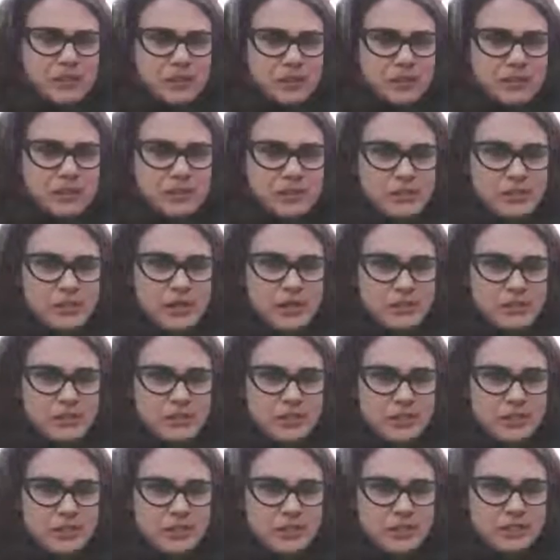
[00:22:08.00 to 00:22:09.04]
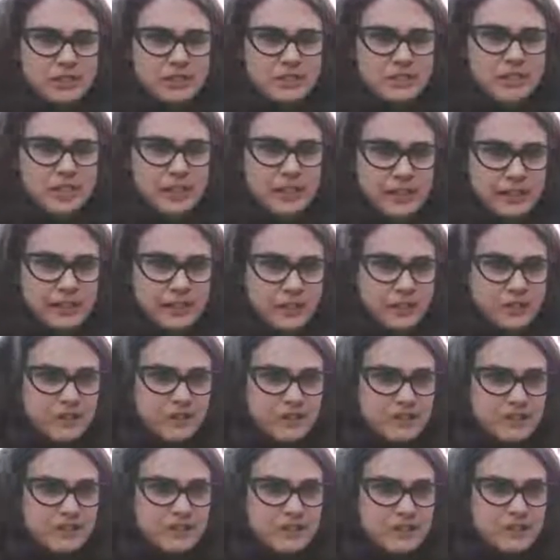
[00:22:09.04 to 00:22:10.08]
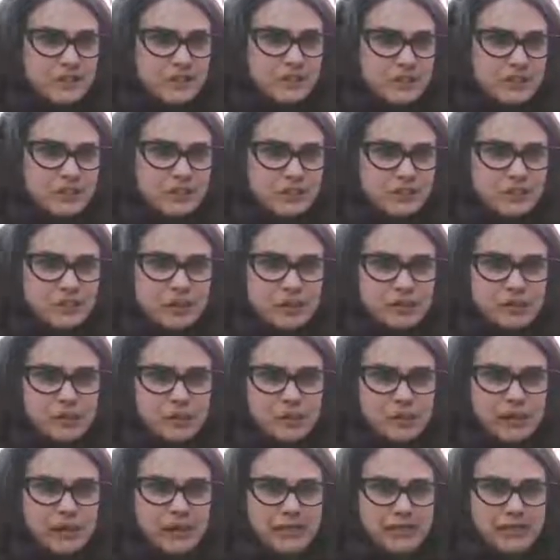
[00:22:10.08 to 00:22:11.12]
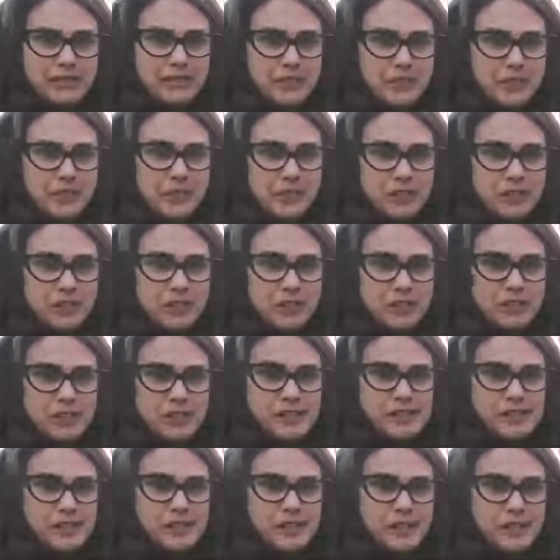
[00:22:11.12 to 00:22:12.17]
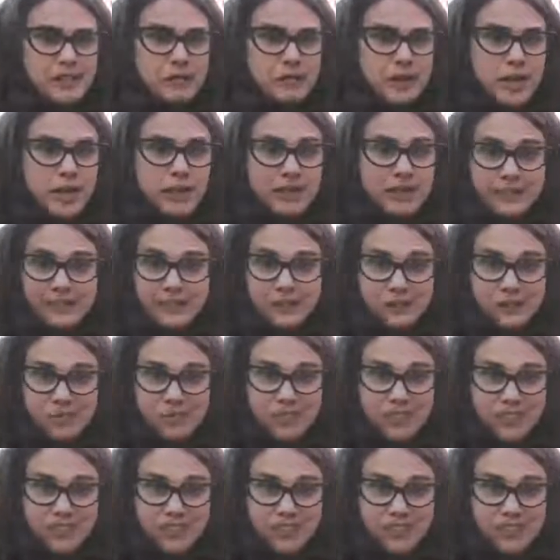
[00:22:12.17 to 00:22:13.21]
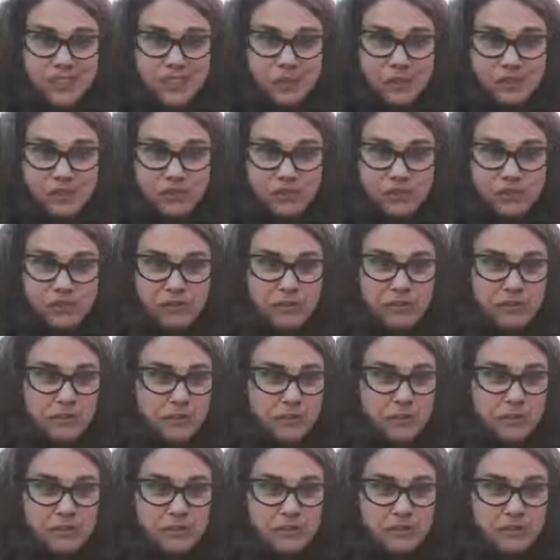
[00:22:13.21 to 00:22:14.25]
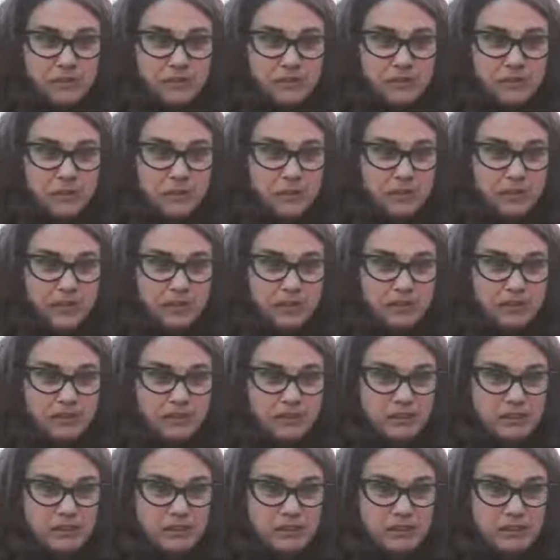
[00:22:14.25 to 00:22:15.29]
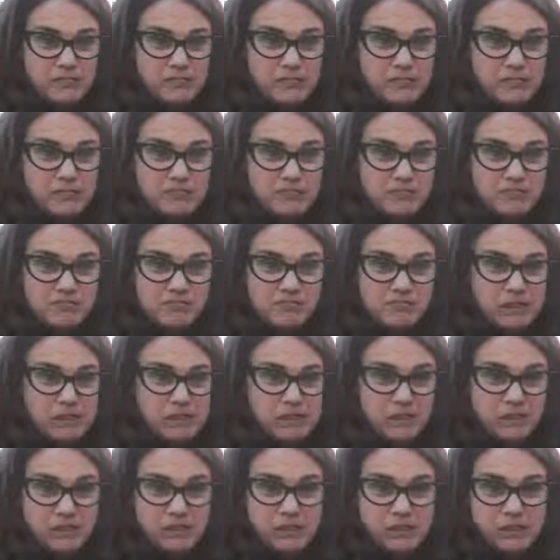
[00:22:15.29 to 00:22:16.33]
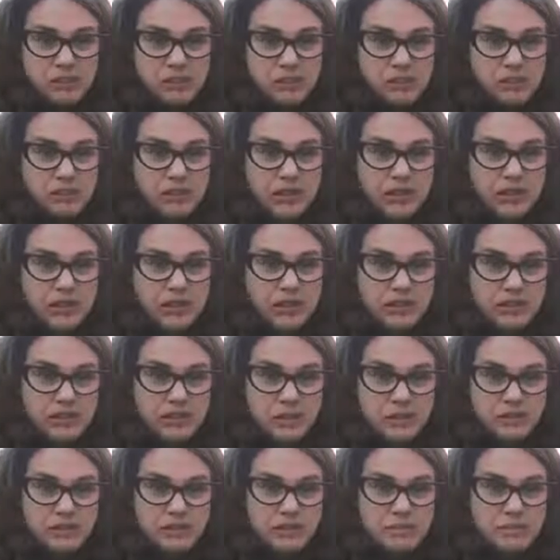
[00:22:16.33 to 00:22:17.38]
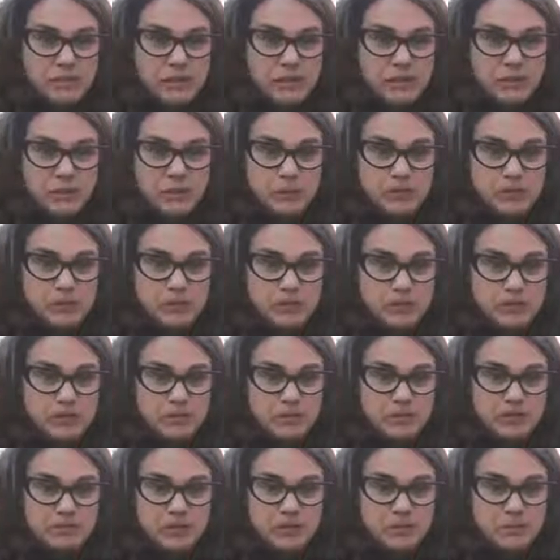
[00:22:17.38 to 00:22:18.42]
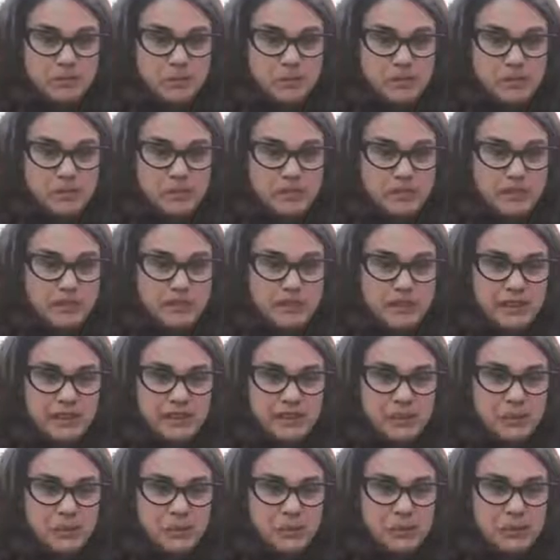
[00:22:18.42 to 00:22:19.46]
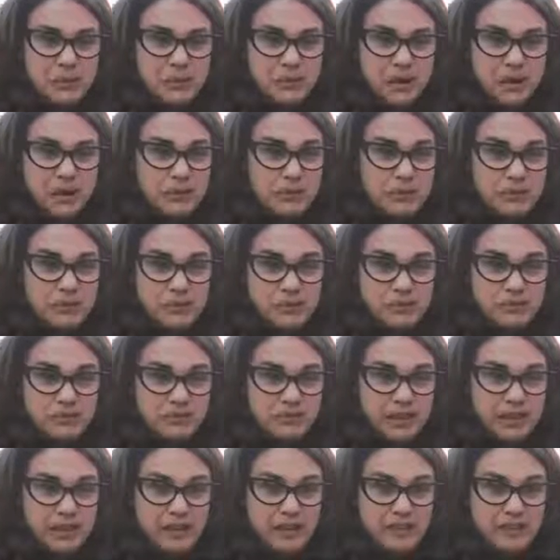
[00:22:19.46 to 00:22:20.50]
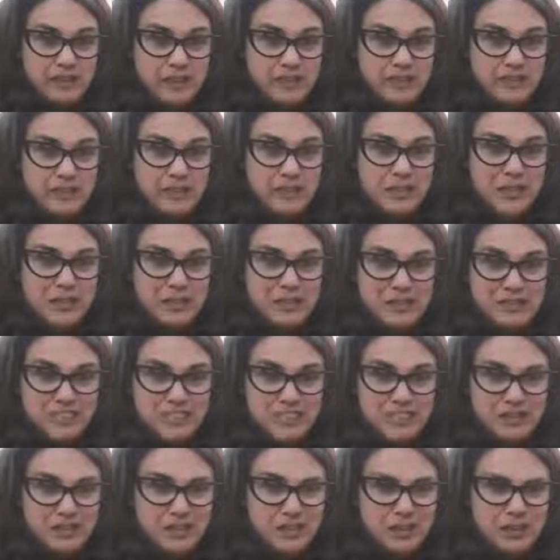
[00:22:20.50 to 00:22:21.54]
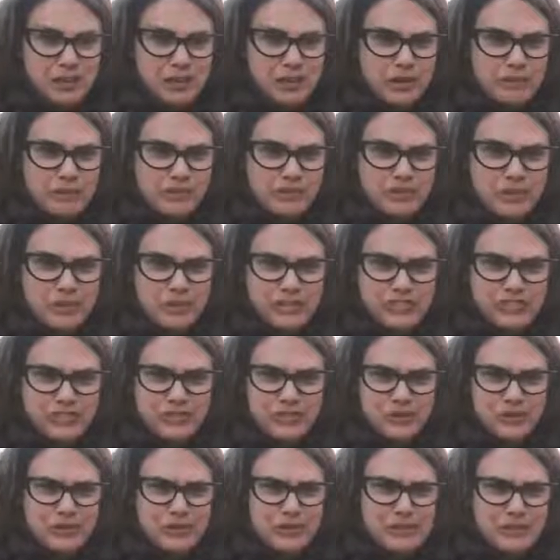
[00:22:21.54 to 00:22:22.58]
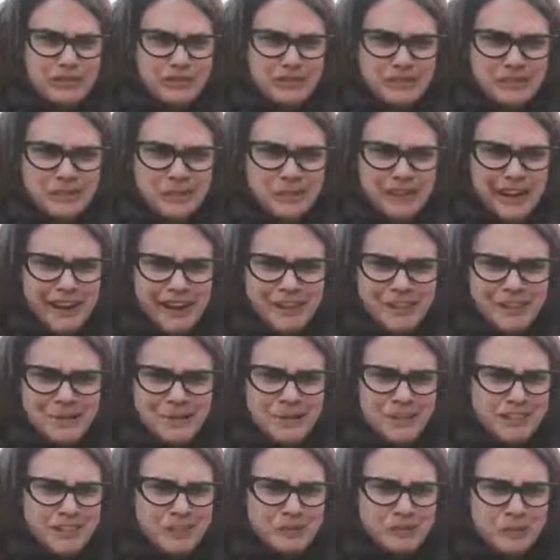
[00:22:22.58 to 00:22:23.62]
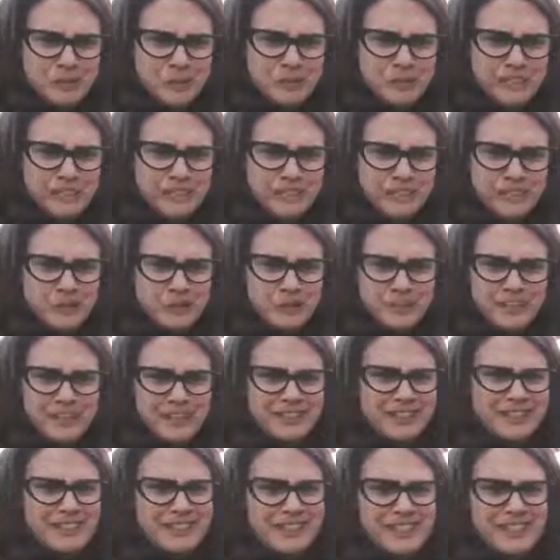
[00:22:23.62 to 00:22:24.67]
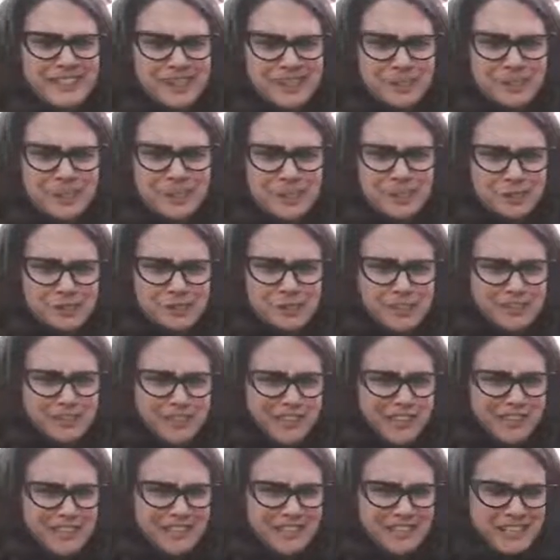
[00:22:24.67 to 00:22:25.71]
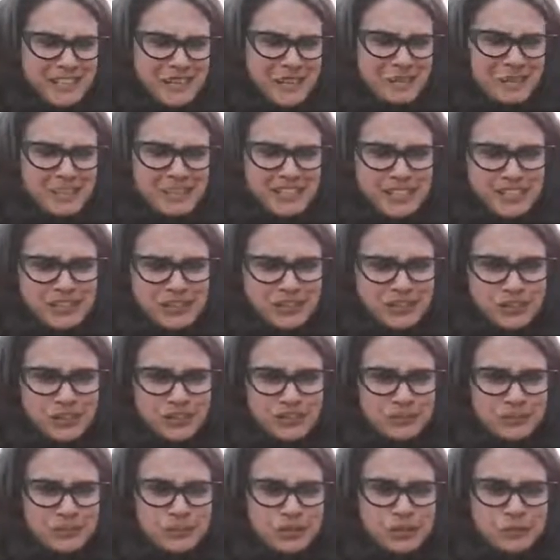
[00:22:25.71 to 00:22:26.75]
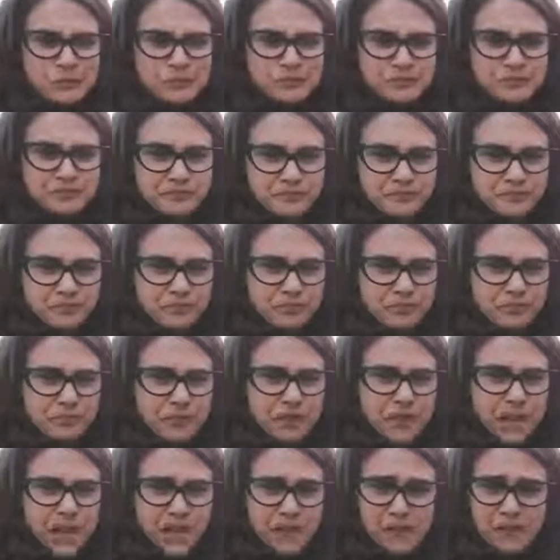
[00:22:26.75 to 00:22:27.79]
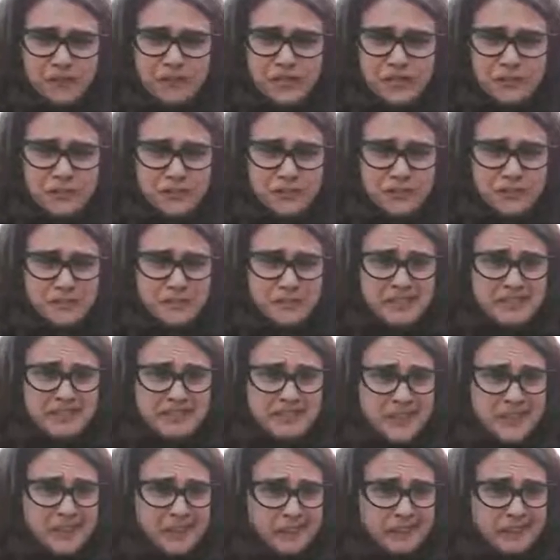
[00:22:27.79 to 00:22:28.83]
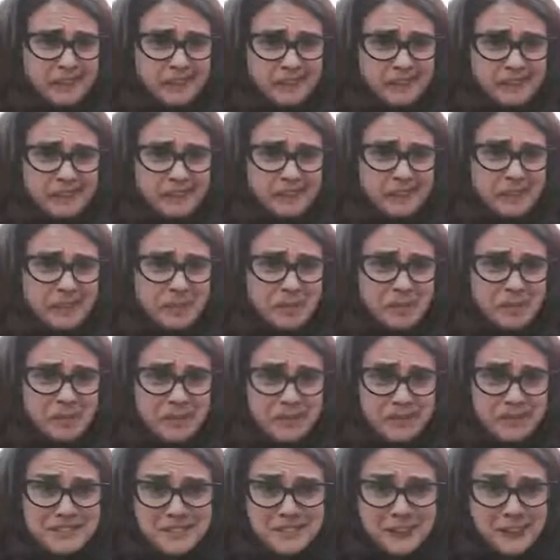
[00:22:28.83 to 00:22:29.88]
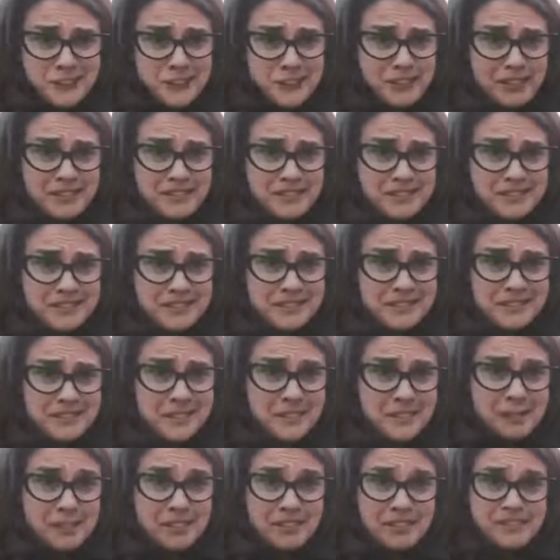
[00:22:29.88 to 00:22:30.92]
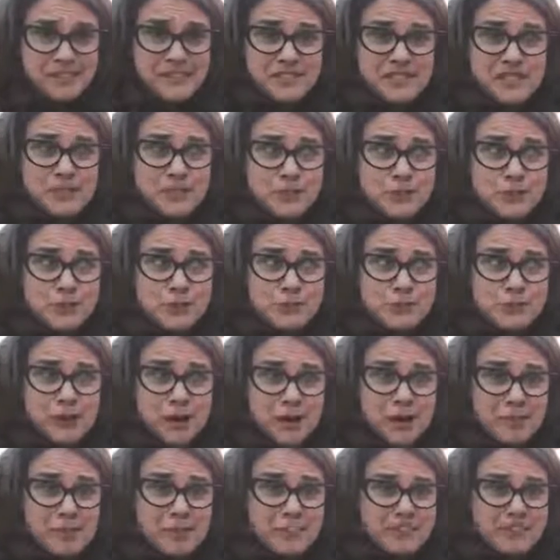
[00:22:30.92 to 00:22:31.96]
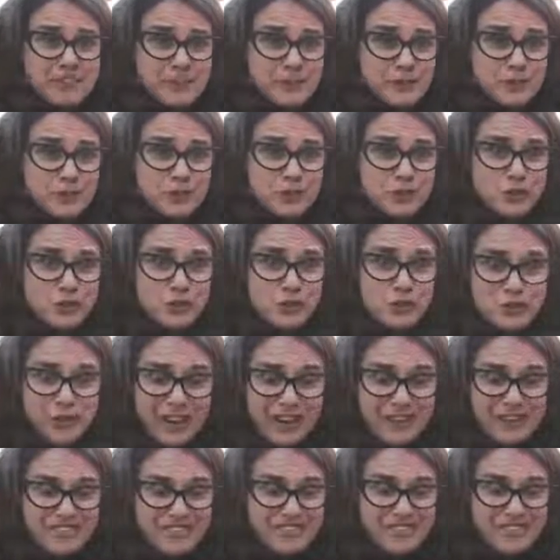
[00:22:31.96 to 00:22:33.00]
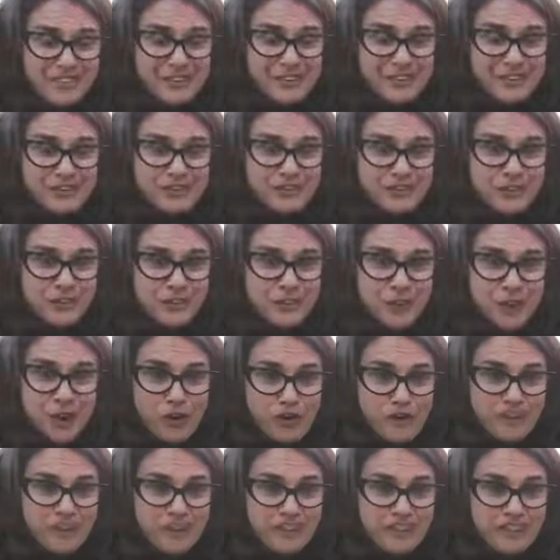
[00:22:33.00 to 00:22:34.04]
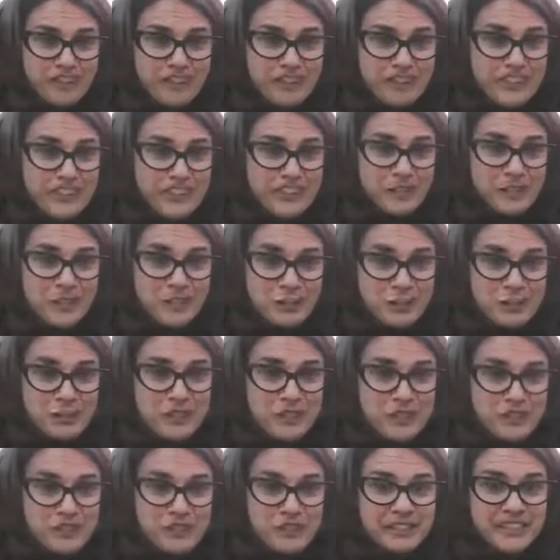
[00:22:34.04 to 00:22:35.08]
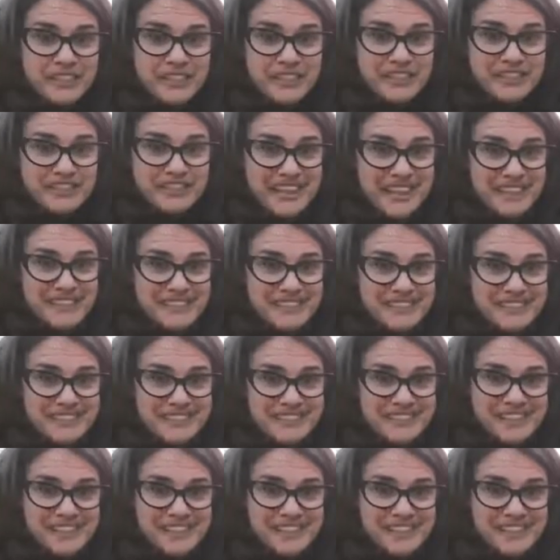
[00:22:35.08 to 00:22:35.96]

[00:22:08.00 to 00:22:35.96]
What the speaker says: Reach out to your psychiatrist, your general practitioner. I do telehealth therapy every week. You know, I know some people, there's a stigma with mental health, but I wouldn't have any shame in telling you I was going to get treatment for asthma every week. You wouldn't judge me if I had a nebulizer. So I reached out to my psych, got my meds increased, because the trauma and the stress of COVID is really, really intense.